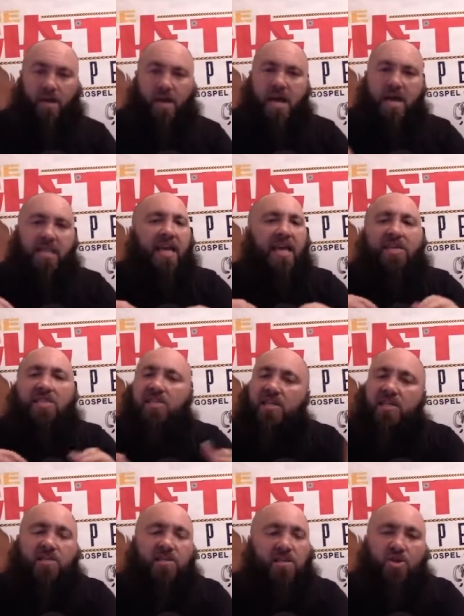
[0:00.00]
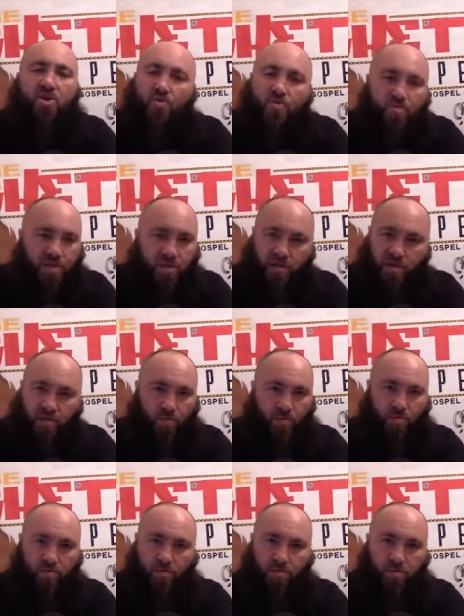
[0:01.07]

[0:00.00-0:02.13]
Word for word: And they're just using you.